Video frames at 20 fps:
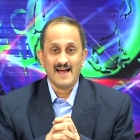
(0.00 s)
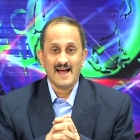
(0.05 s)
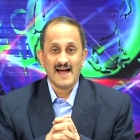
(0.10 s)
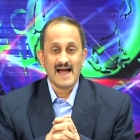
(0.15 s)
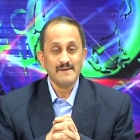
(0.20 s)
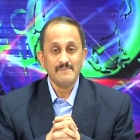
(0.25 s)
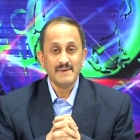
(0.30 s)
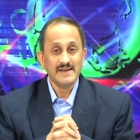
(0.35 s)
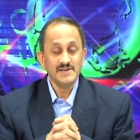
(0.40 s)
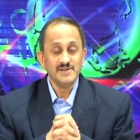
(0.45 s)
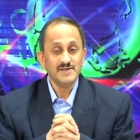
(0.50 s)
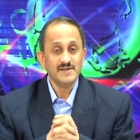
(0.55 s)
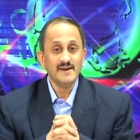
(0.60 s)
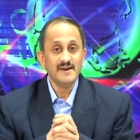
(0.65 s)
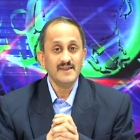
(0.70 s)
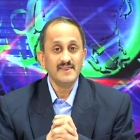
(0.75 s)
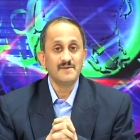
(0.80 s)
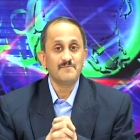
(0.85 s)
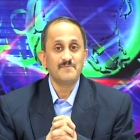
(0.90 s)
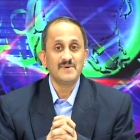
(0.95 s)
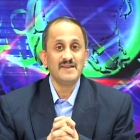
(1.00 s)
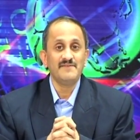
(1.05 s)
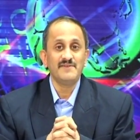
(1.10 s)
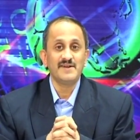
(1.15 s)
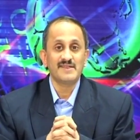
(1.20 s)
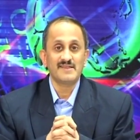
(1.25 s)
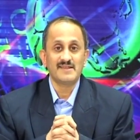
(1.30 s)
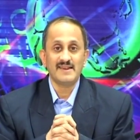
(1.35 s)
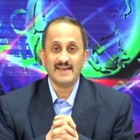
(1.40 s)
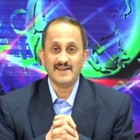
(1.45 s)
I mentioned in the
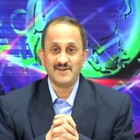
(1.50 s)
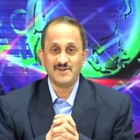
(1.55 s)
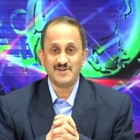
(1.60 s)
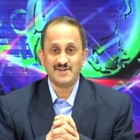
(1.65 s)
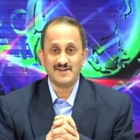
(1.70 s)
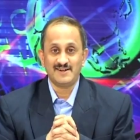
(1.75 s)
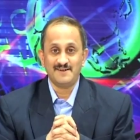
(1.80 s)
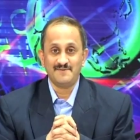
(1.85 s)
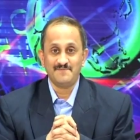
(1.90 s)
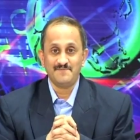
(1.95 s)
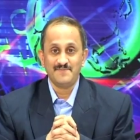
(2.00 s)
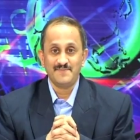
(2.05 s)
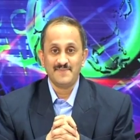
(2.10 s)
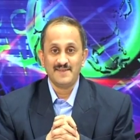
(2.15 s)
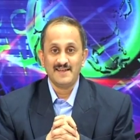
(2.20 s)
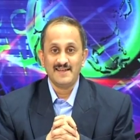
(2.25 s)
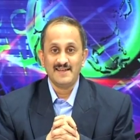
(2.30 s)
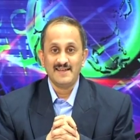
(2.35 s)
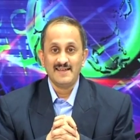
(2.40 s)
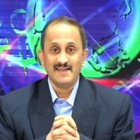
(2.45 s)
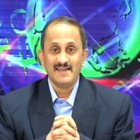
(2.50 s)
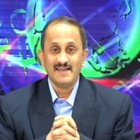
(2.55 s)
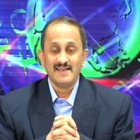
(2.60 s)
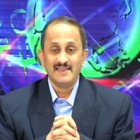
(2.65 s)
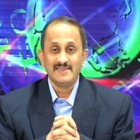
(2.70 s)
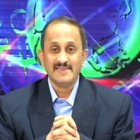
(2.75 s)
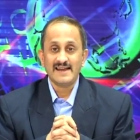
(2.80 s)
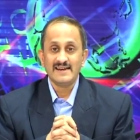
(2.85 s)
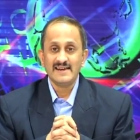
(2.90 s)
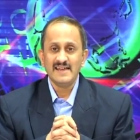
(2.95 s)
previous lecture
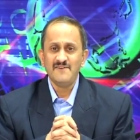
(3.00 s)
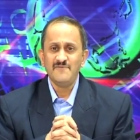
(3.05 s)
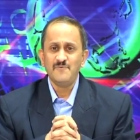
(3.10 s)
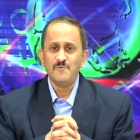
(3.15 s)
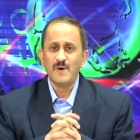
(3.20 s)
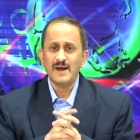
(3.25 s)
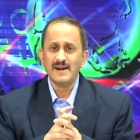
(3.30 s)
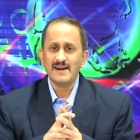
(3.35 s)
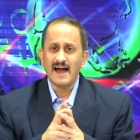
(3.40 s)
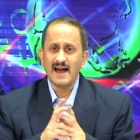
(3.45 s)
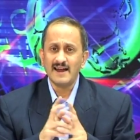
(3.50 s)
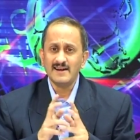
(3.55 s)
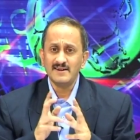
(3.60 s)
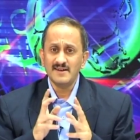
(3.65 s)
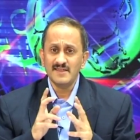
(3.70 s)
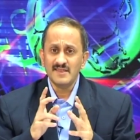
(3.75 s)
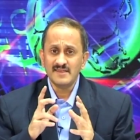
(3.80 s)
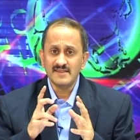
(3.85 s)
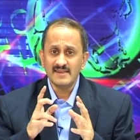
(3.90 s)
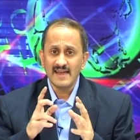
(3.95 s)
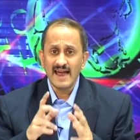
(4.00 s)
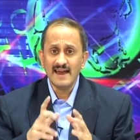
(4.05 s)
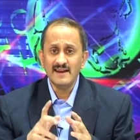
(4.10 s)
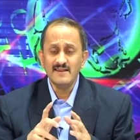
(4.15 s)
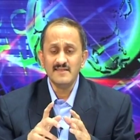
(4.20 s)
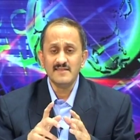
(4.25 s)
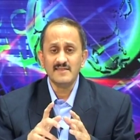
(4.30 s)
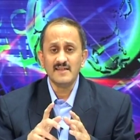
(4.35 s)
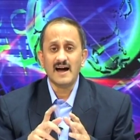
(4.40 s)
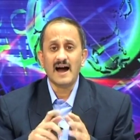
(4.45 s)
that if one
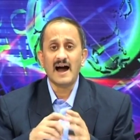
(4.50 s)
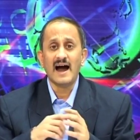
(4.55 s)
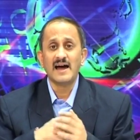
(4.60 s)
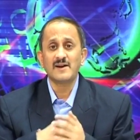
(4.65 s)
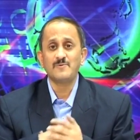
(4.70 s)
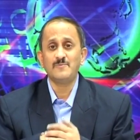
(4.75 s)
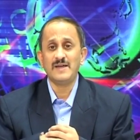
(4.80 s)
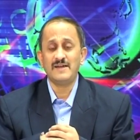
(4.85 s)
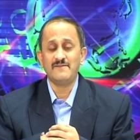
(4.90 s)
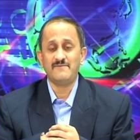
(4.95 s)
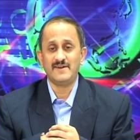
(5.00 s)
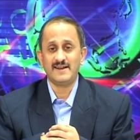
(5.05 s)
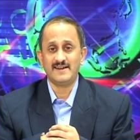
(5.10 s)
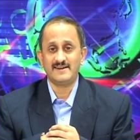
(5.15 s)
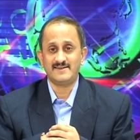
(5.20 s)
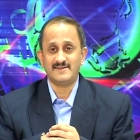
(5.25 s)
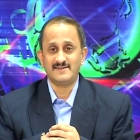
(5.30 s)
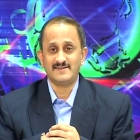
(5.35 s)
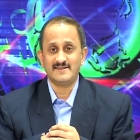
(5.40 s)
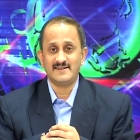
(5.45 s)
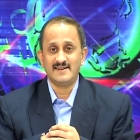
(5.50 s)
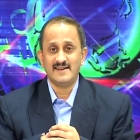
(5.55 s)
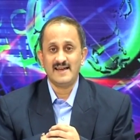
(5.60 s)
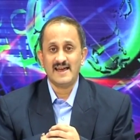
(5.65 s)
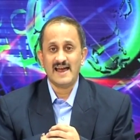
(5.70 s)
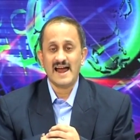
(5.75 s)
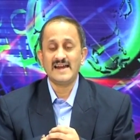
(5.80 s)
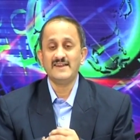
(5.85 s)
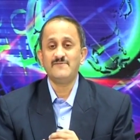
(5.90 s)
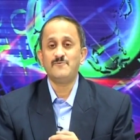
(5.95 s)
understands the Haar wavelet
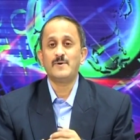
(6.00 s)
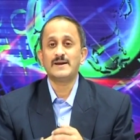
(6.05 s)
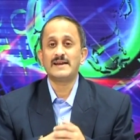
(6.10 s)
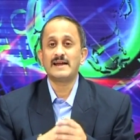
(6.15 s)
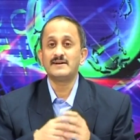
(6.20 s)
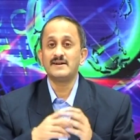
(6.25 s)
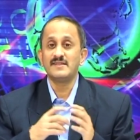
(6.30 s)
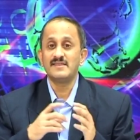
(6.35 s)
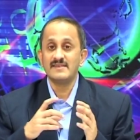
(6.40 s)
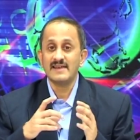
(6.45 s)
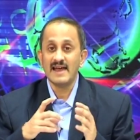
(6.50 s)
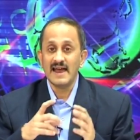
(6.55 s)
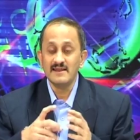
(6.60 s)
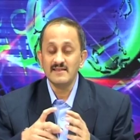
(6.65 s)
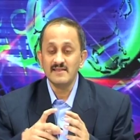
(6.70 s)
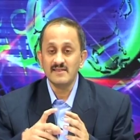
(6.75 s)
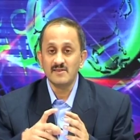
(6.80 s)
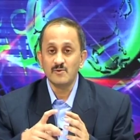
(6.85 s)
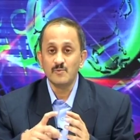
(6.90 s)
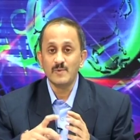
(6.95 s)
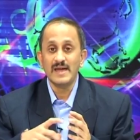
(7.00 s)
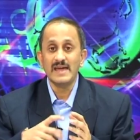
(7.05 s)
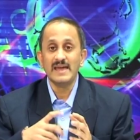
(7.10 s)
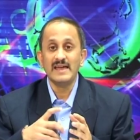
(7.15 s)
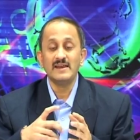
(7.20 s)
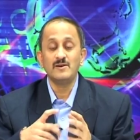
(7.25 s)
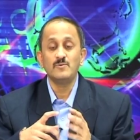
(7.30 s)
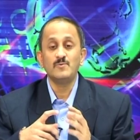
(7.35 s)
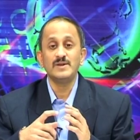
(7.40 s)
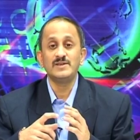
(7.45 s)
and if one understands the way
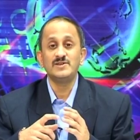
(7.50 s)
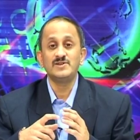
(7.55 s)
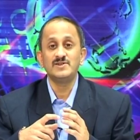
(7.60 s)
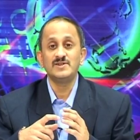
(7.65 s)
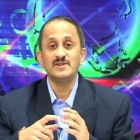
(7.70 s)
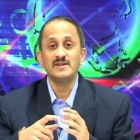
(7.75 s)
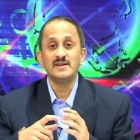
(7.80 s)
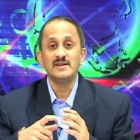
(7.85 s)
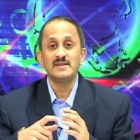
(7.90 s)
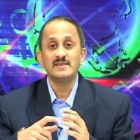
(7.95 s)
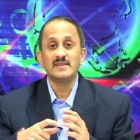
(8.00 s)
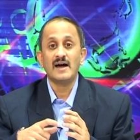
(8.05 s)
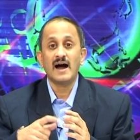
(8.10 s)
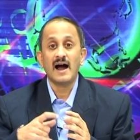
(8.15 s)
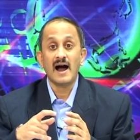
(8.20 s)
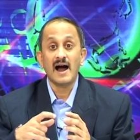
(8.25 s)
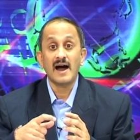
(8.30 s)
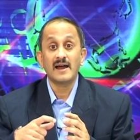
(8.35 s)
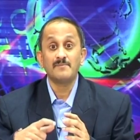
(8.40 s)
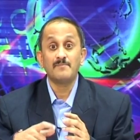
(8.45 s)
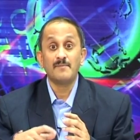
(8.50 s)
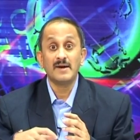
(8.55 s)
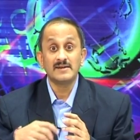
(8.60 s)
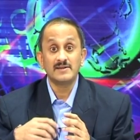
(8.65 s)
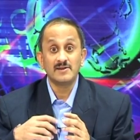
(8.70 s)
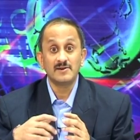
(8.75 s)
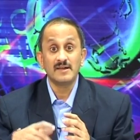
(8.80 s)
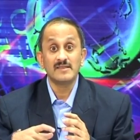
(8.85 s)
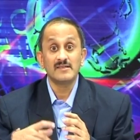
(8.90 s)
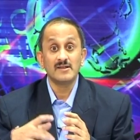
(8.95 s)
in which the Haar
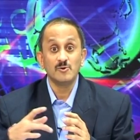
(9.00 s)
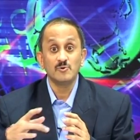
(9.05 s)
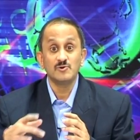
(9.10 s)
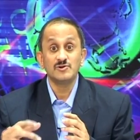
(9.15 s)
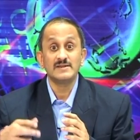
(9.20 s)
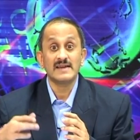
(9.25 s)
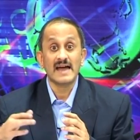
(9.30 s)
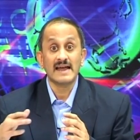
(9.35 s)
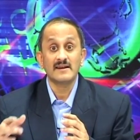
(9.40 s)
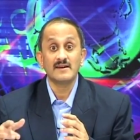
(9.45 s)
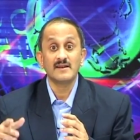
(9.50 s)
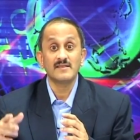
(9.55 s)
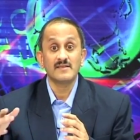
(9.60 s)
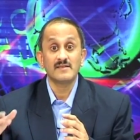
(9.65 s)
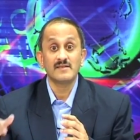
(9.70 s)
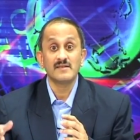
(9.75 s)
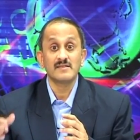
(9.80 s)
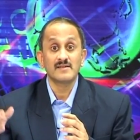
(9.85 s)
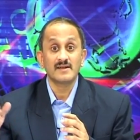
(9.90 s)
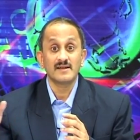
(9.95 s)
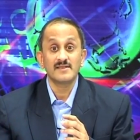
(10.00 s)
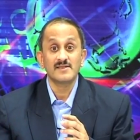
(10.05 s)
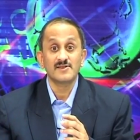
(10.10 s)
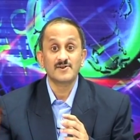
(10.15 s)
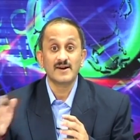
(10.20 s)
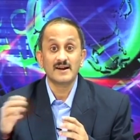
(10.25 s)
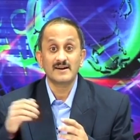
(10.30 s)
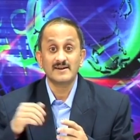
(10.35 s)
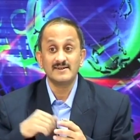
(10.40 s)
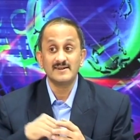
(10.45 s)
multi-resolution analysis is
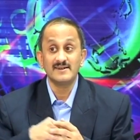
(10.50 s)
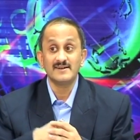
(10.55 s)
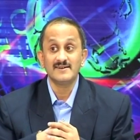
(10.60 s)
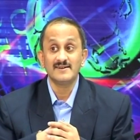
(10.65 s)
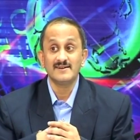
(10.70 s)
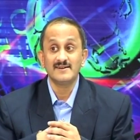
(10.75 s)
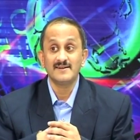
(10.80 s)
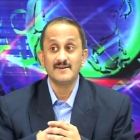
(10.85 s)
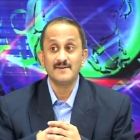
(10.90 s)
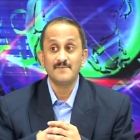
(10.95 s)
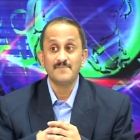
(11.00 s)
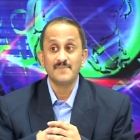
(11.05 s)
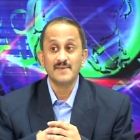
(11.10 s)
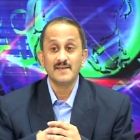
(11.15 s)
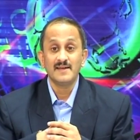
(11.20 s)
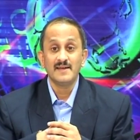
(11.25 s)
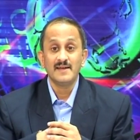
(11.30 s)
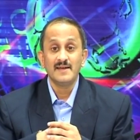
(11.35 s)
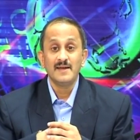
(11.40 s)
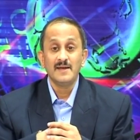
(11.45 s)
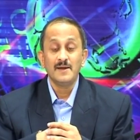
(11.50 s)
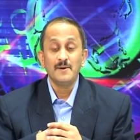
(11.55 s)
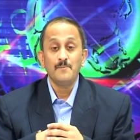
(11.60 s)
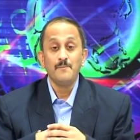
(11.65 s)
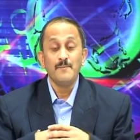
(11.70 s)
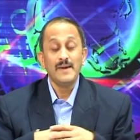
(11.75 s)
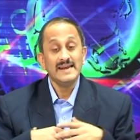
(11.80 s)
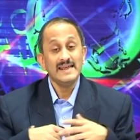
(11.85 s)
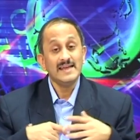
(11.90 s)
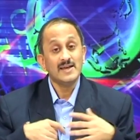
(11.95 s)
constructed,
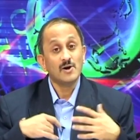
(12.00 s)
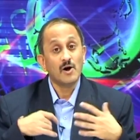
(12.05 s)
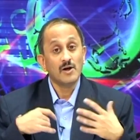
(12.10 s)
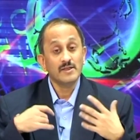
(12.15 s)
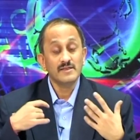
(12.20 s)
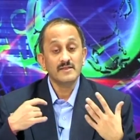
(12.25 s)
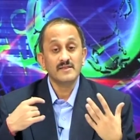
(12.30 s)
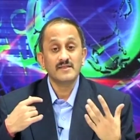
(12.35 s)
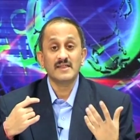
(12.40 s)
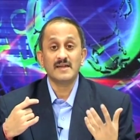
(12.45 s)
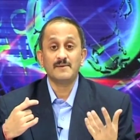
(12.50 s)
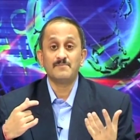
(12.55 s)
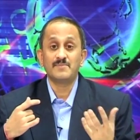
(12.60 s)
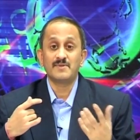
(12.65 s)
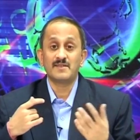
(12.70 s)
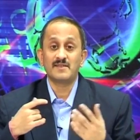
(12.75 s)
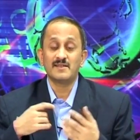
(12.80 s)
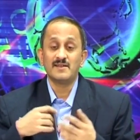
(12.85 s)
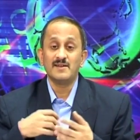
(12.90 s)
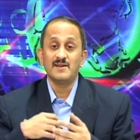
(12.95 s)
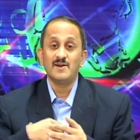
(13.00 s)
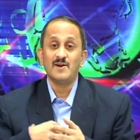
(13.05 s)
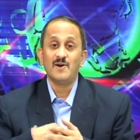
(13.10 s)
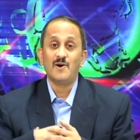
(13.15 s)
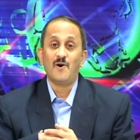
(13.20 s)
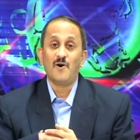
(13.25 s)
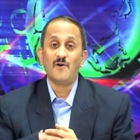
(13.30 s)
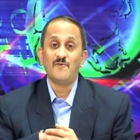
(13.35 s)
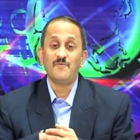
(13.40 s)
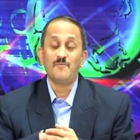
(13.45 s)
many concepts
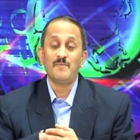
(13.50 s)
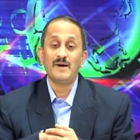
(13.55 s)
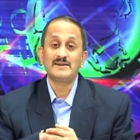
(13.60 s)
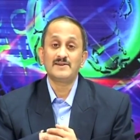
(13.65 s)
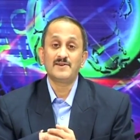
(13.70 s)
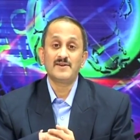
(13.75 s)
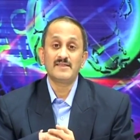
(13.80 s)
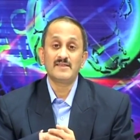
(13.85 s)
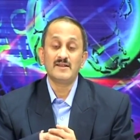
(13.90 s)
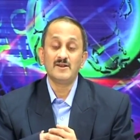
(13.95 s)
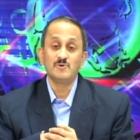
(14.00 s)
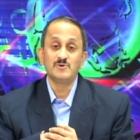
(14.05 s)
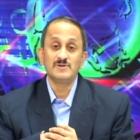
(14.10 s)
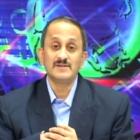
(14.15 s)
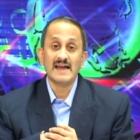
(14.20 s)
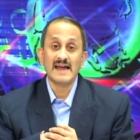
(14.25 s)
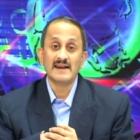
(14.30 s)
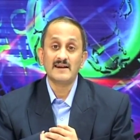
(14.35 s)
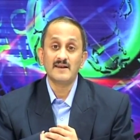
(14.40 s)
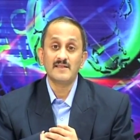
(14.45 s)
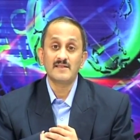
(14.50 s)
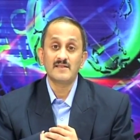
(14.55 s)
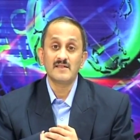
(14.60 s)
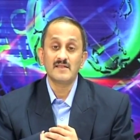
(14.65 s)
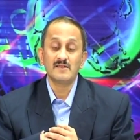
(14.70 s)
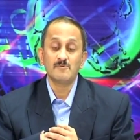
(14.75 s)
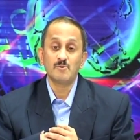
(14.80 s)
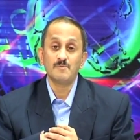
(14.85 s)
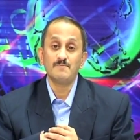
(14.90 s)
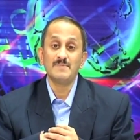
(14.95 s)
of multi-resolution
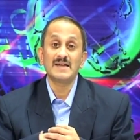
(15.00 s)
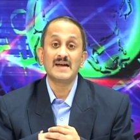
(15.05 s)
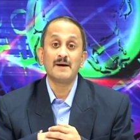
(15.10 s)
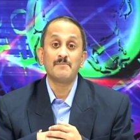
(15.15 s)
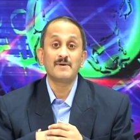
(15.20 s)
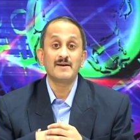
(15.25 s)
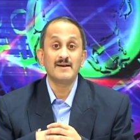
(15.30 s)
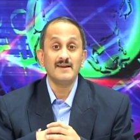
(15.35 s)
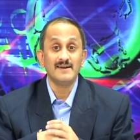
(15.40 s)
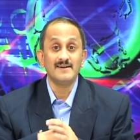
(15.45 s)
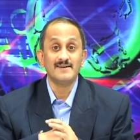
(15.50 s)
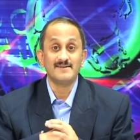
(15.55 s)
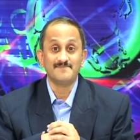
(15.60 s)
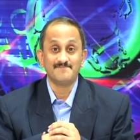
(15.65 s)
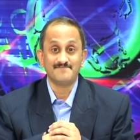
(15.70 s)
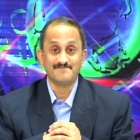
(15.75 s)
analysis would become clear.